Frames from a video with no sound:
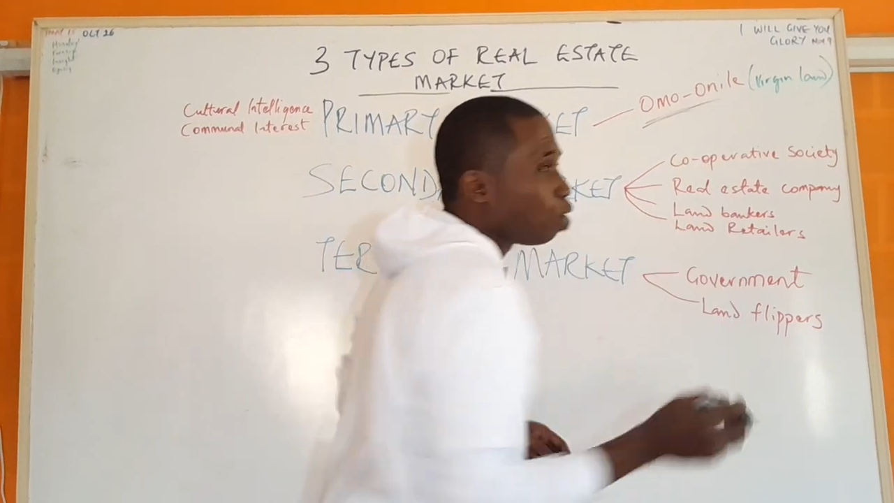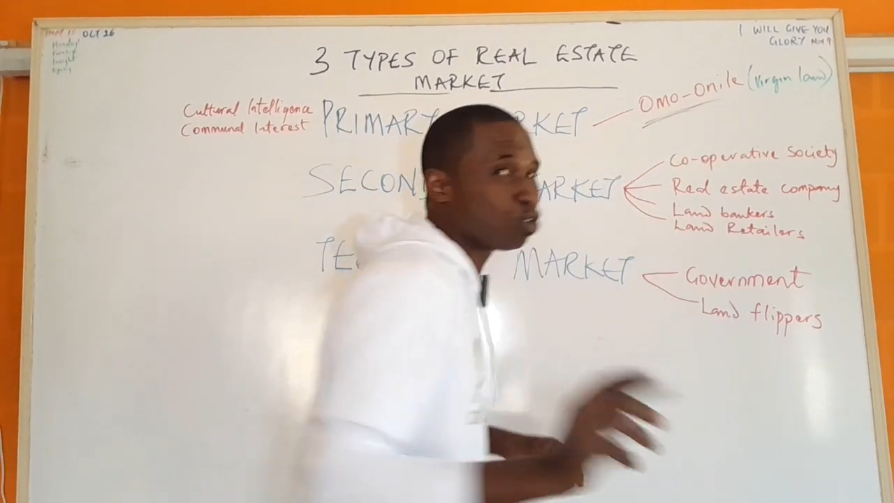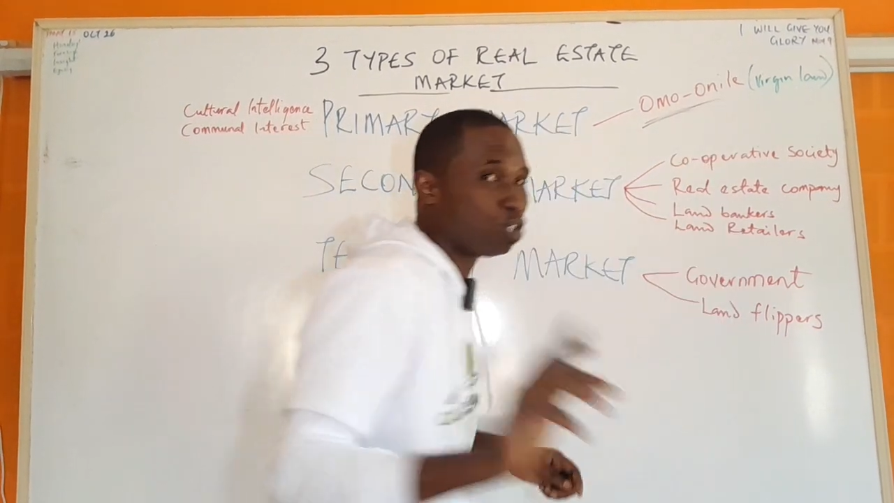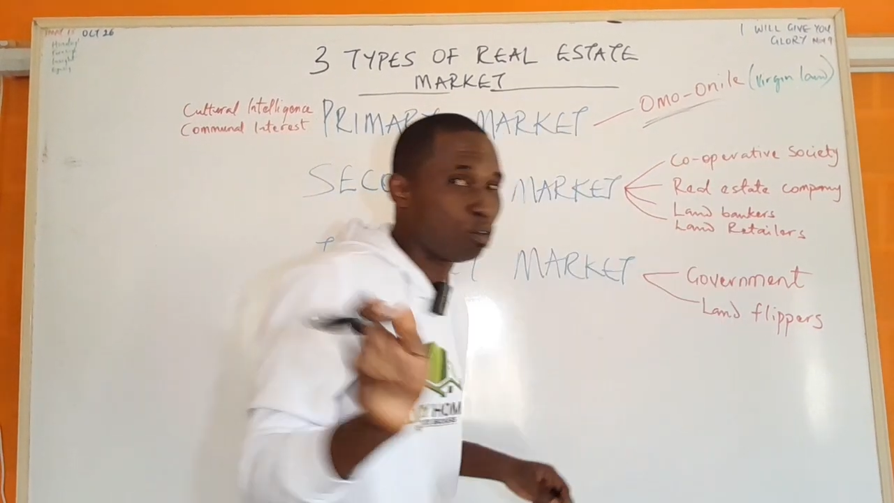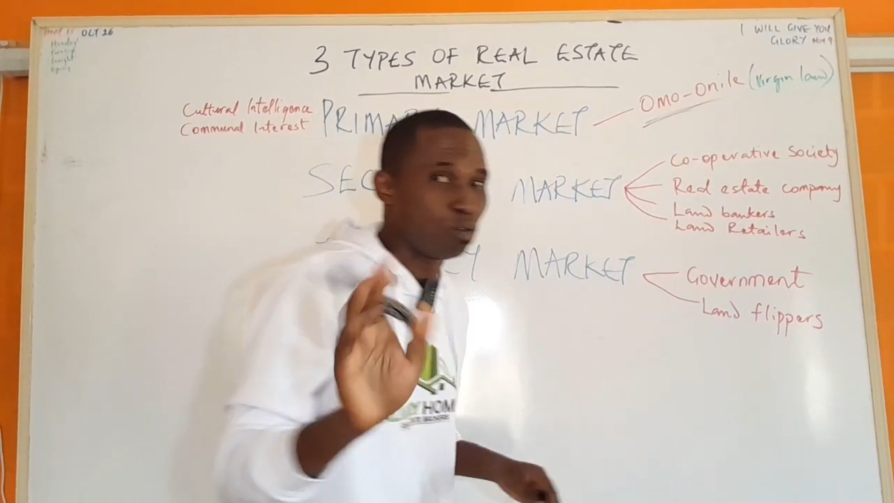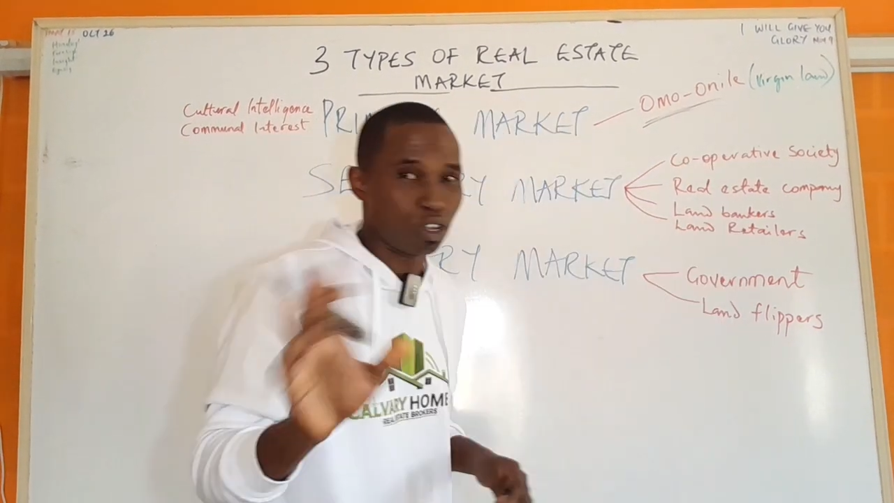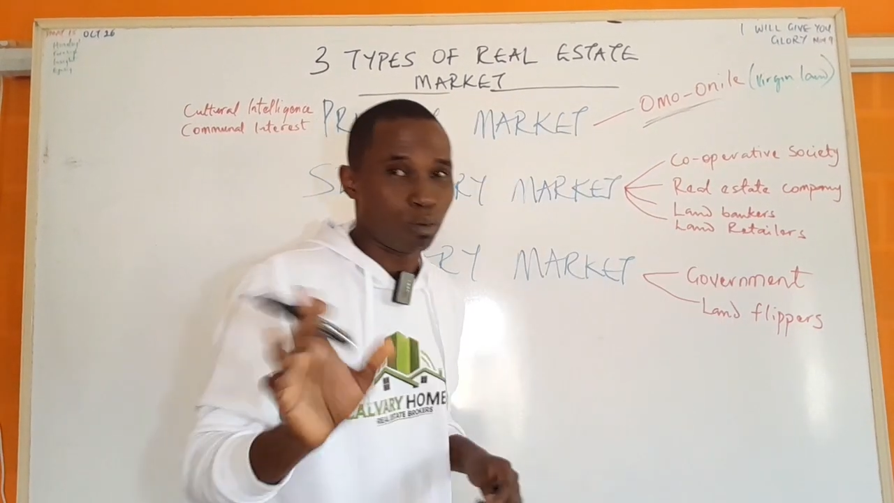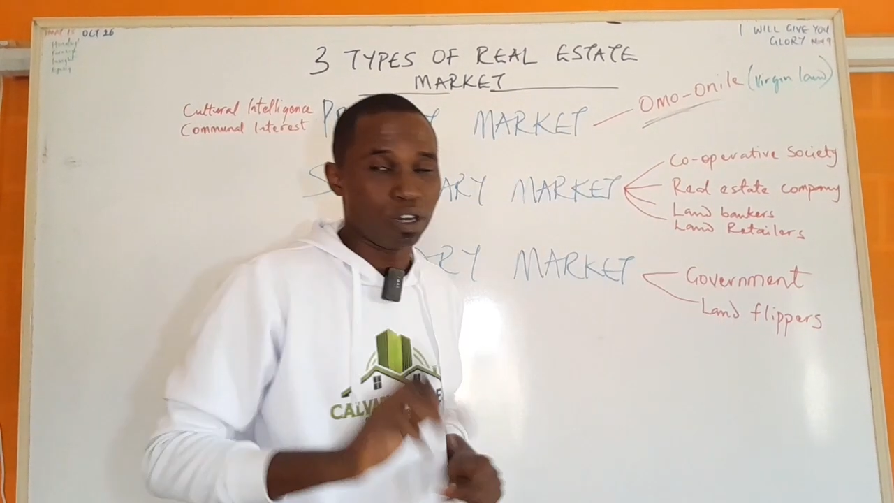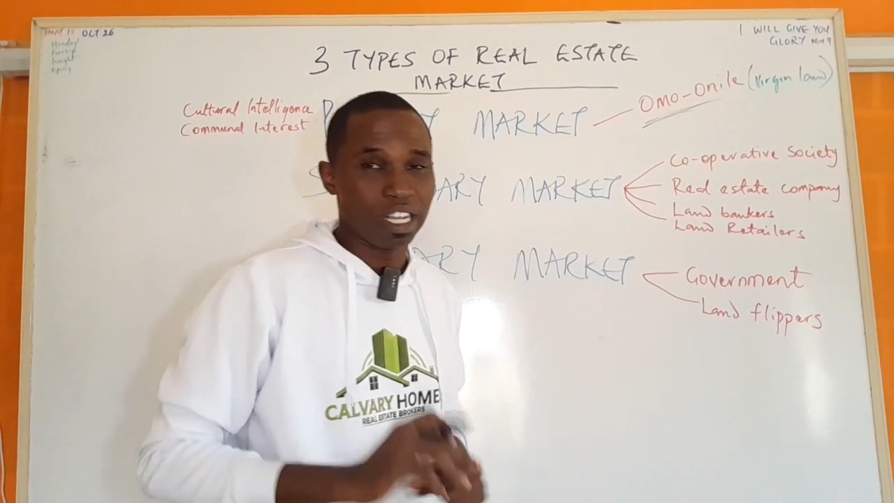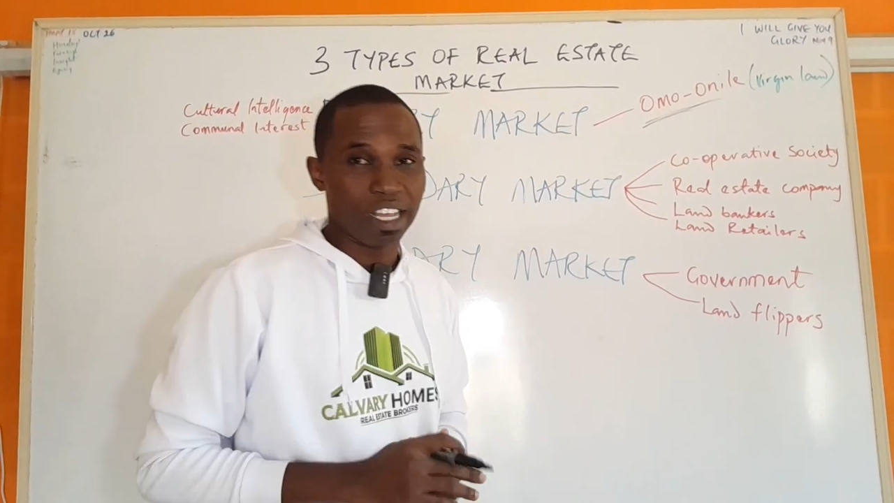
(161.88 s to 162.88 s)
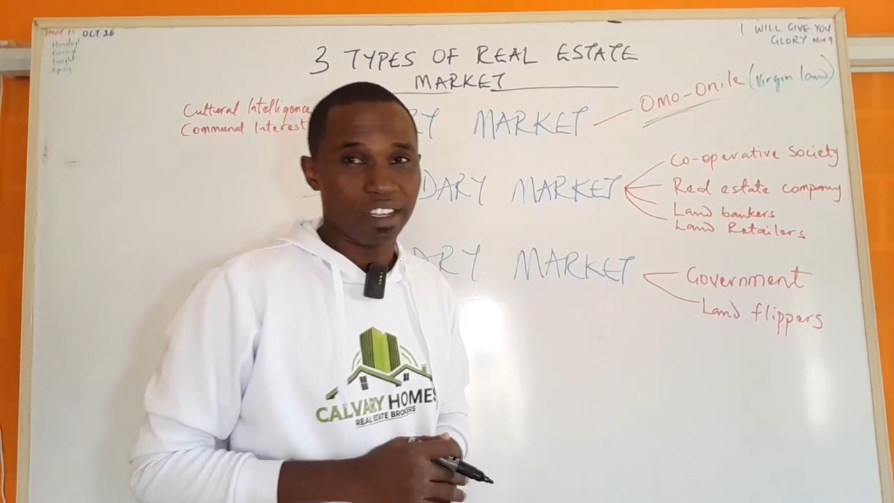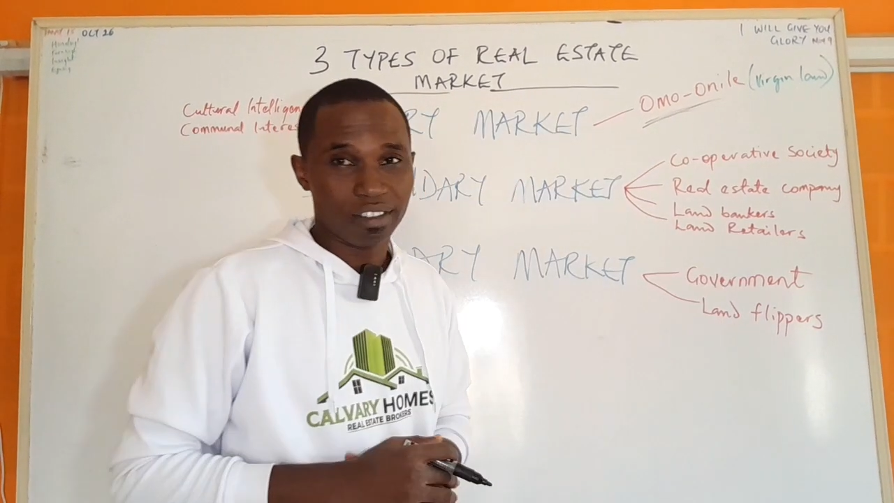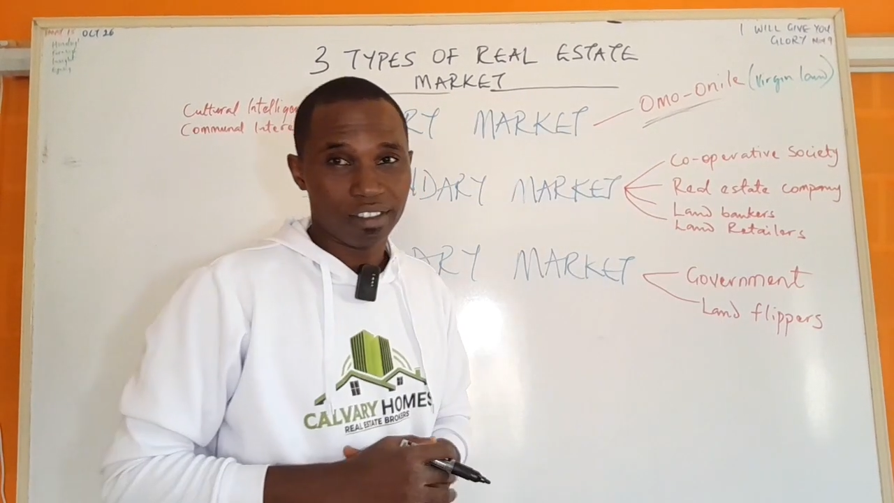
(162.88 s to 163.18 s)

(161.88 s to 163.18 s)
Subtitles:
want to deal with Omonile.